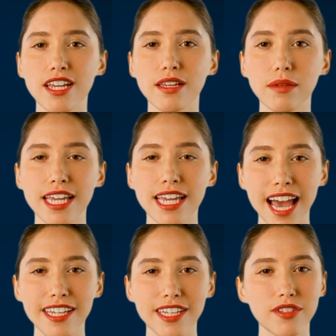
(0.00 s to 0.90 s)
By
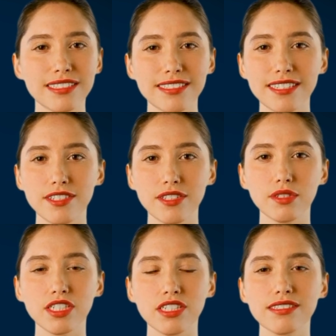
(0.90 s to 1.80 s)
categorizing
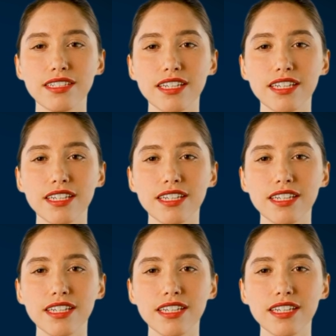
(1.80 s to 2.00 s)
solutions,